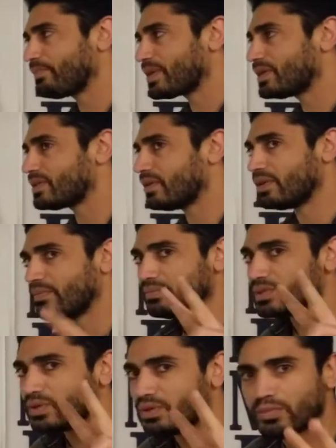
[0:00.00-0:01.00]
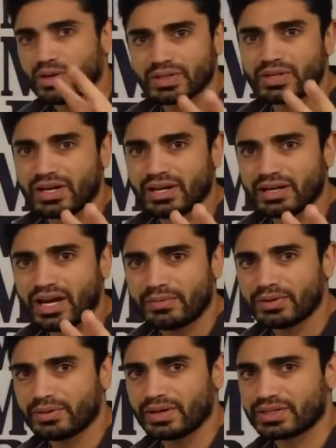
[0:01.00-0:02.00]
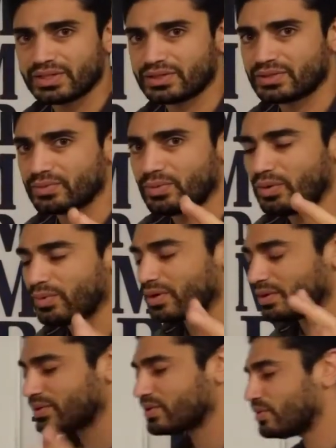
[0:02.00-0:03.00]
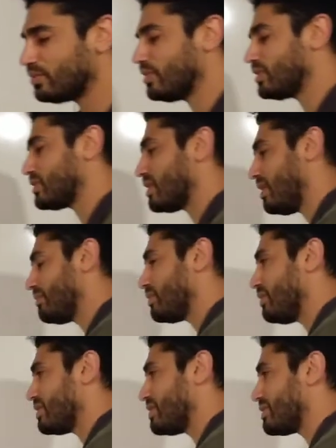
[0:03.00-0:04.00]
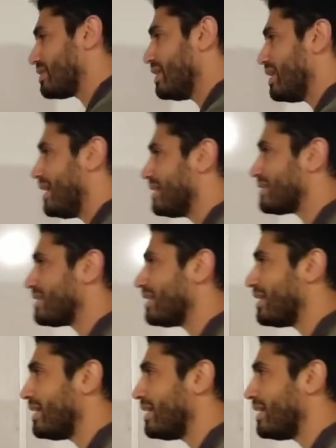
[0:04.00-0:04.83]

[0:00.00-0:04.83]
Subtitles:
So the two most common questions, what were those two most common questions? Is